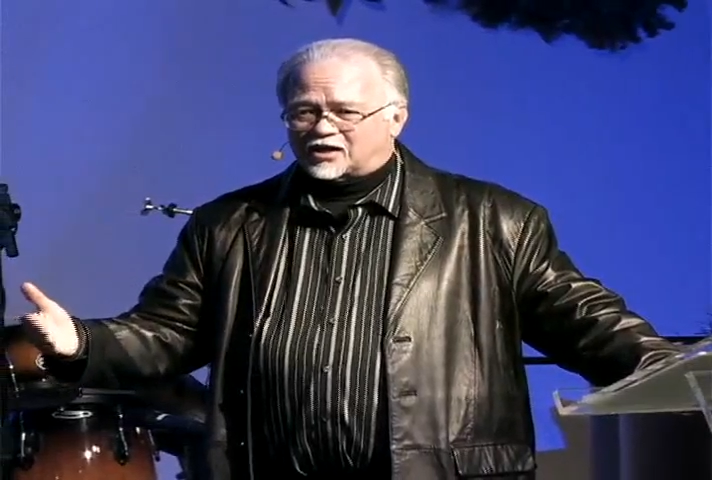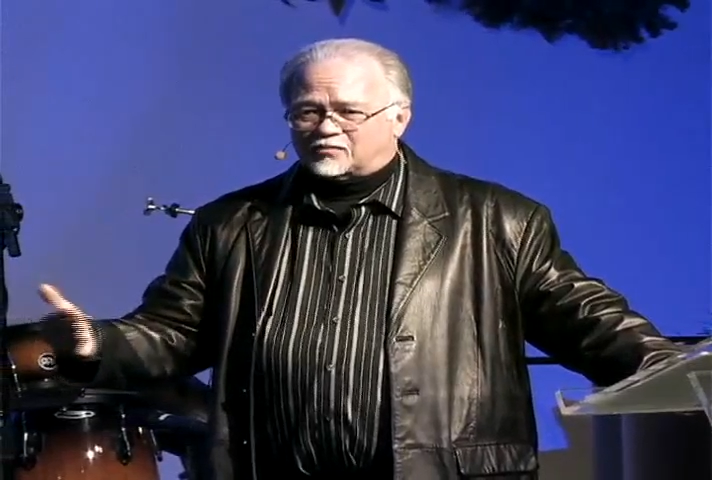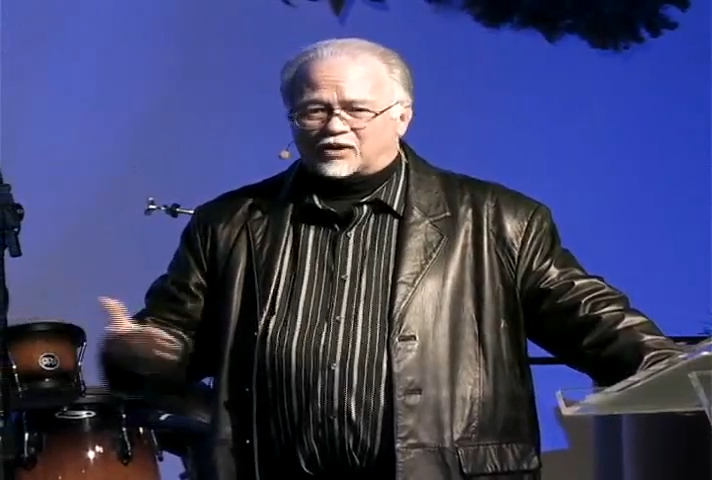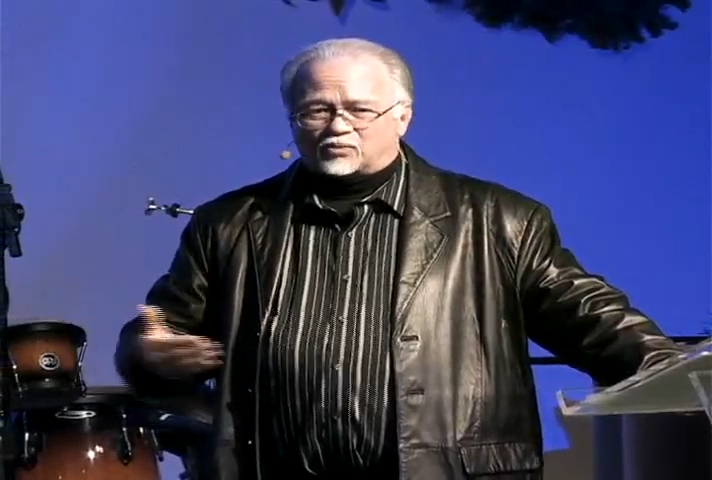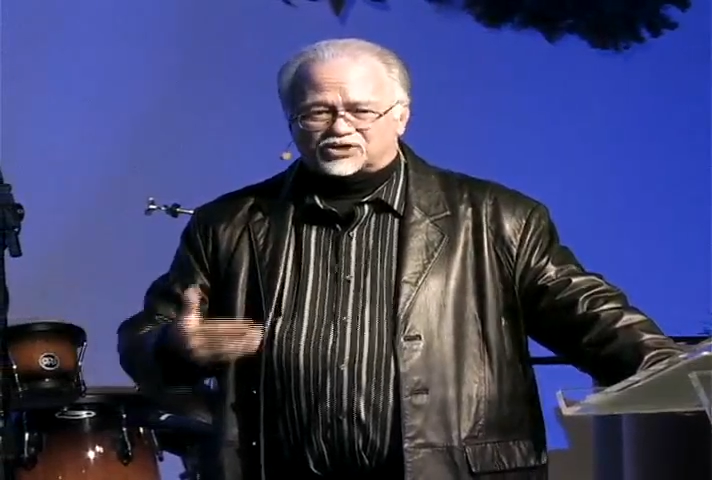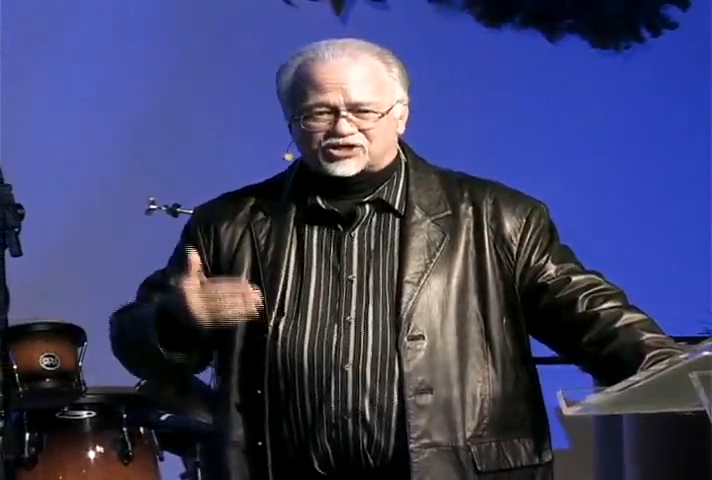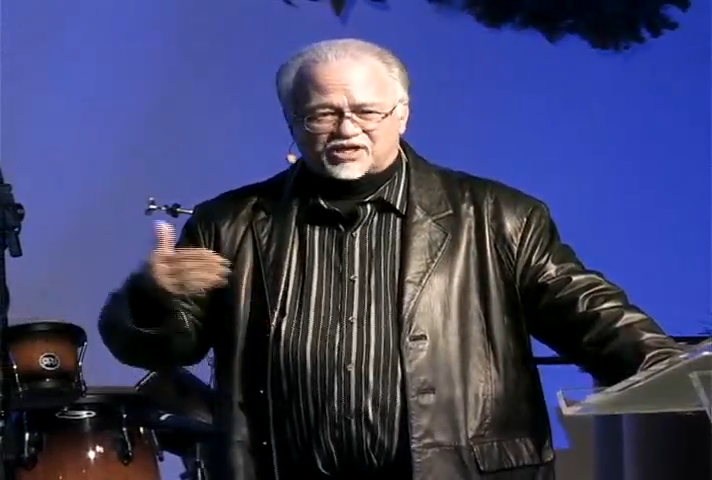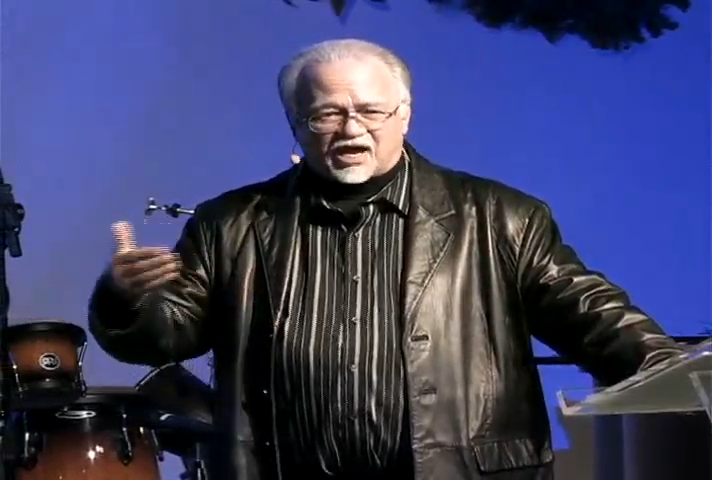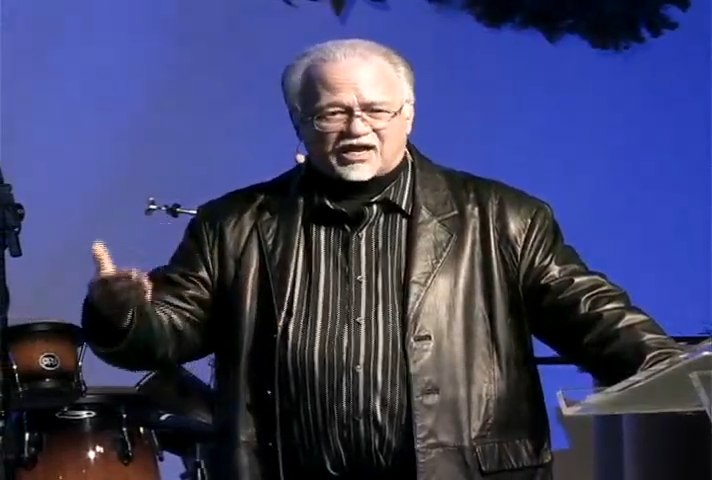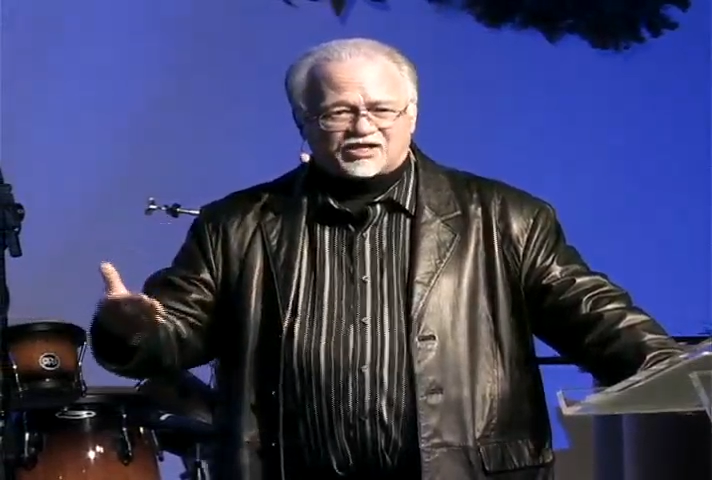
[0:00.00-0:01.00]
but it was
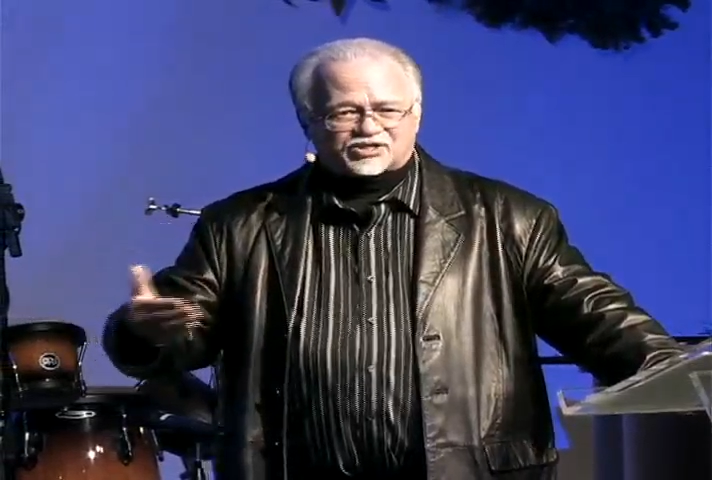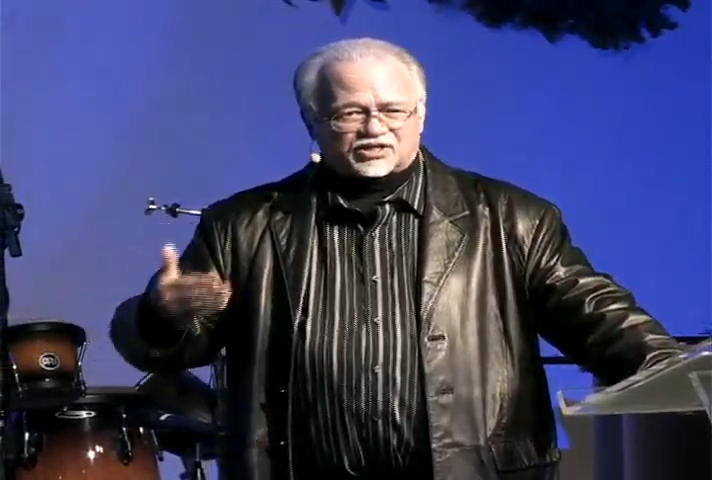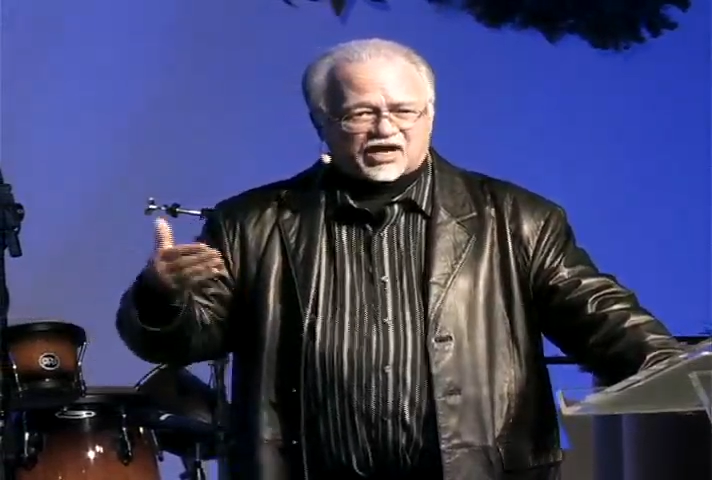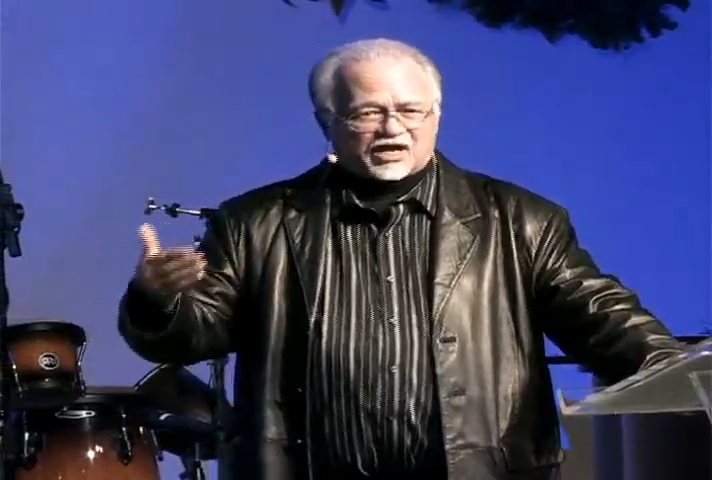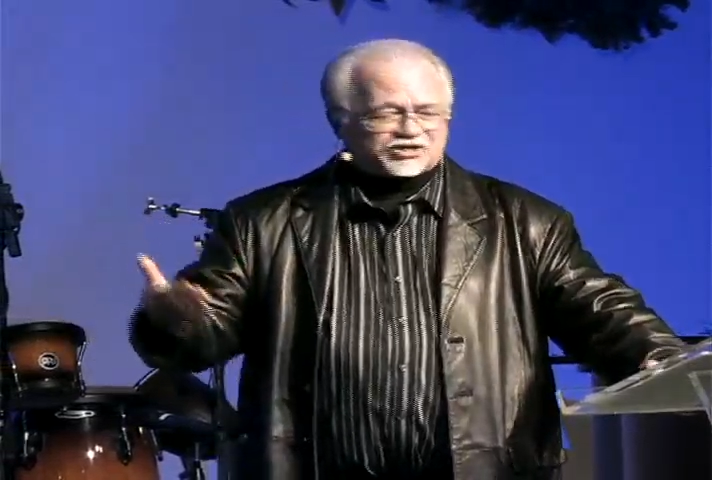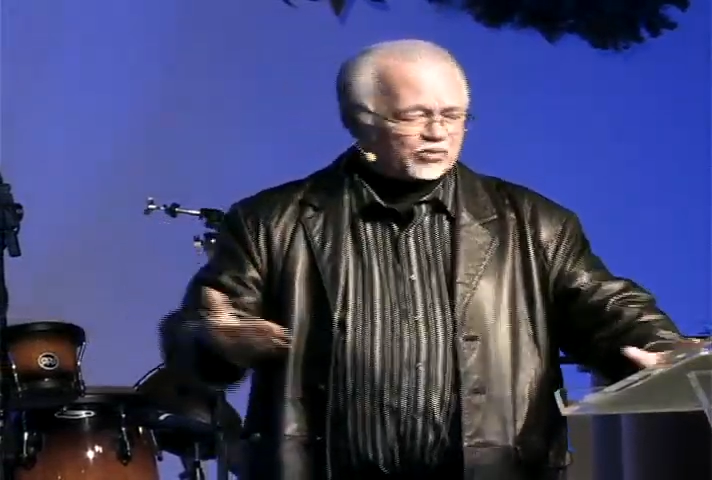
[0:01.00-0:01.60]
days and days.